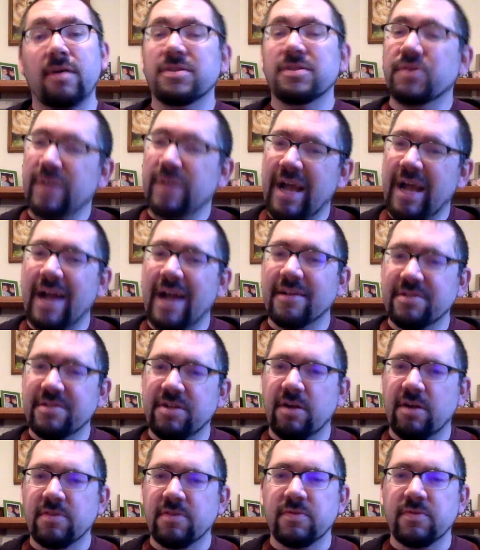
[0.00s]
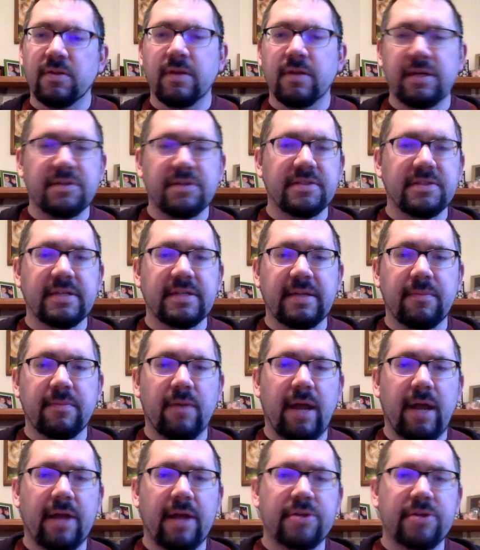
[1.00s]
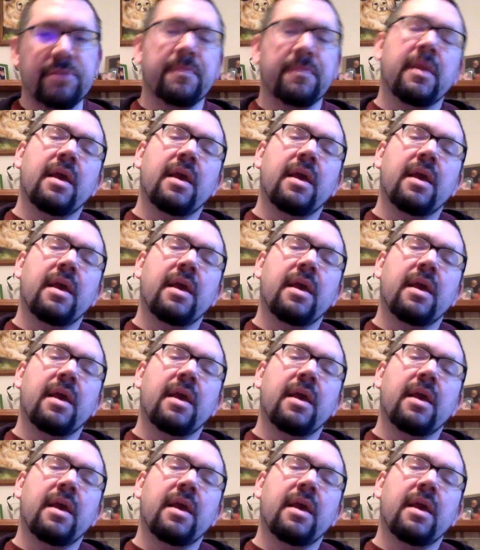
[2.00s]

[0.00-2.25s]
So it kind of starts with the legislative branch.